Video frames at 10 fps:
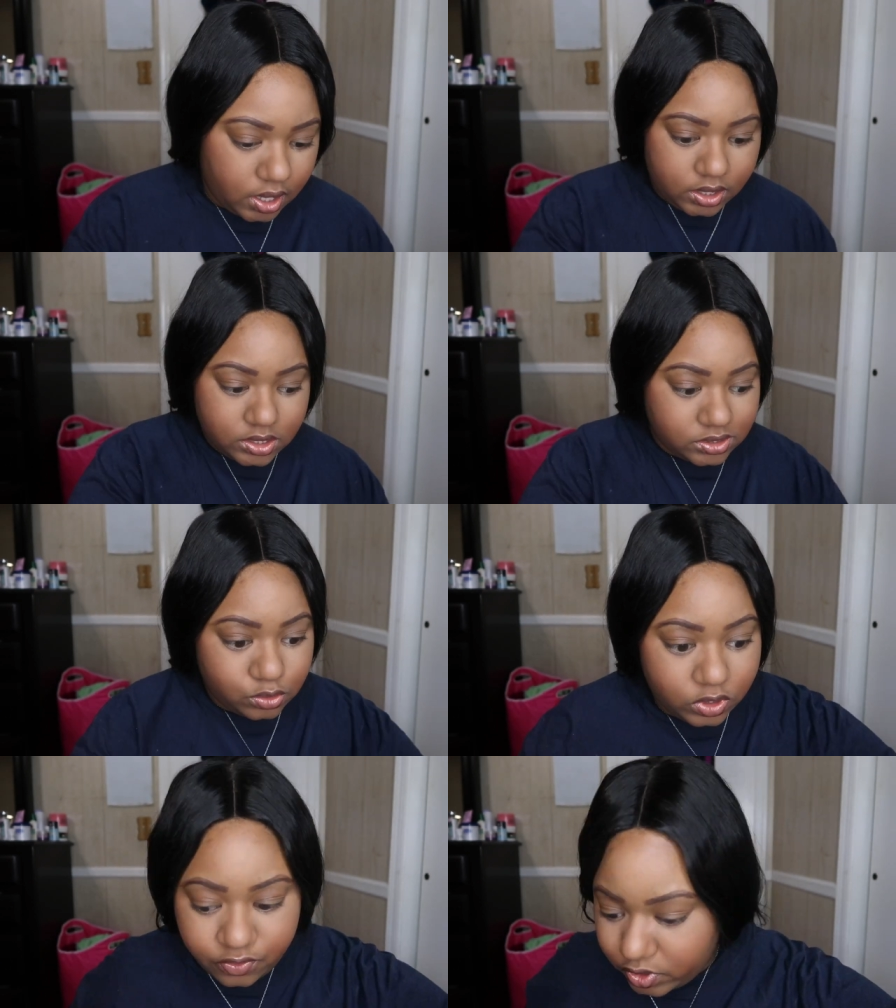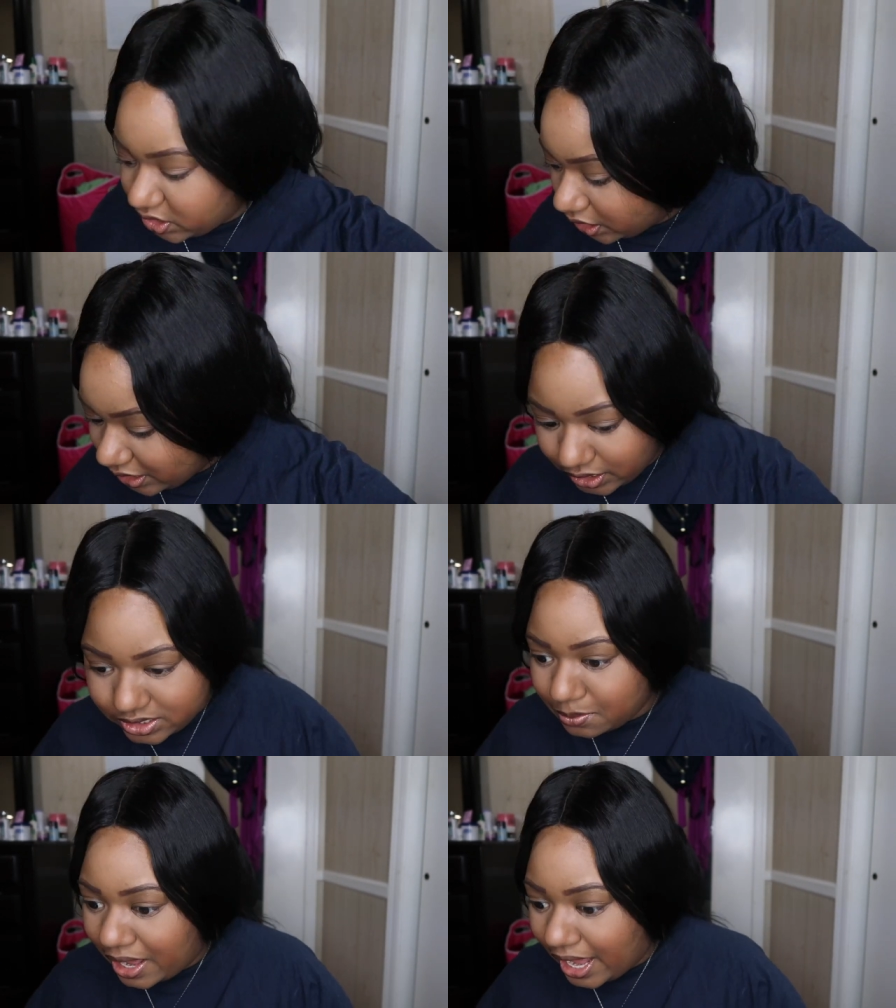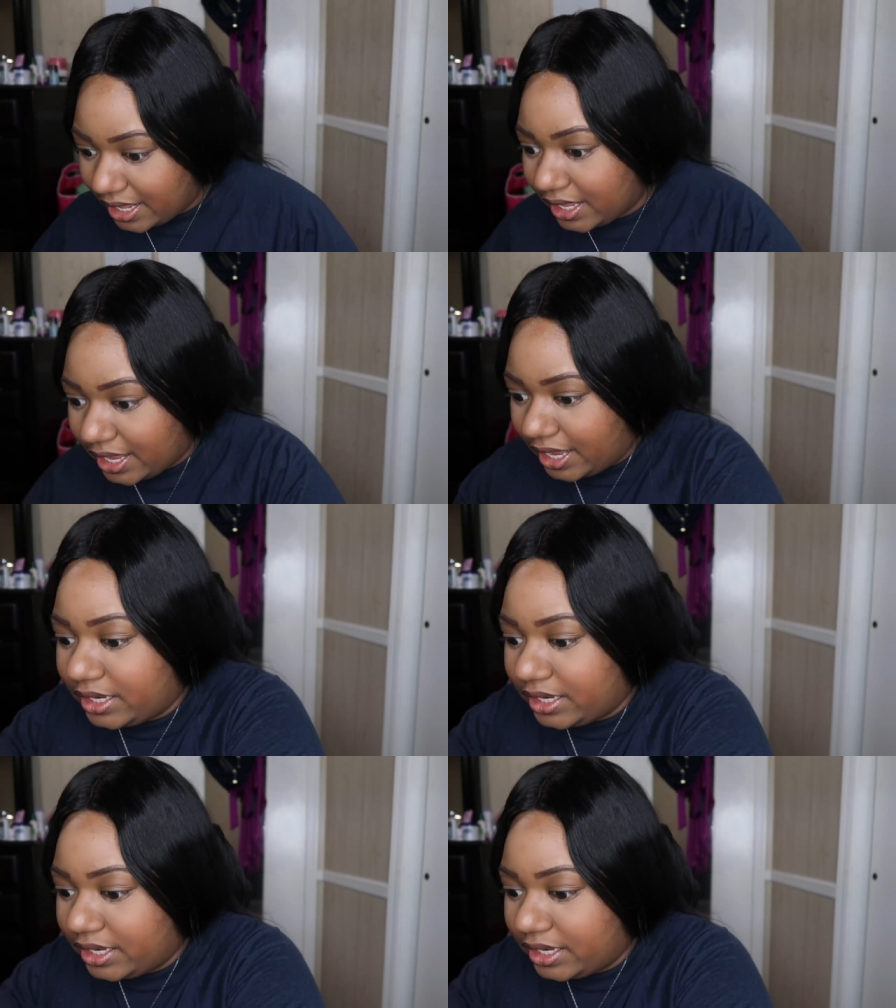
I need 24 seconds. I need highlight.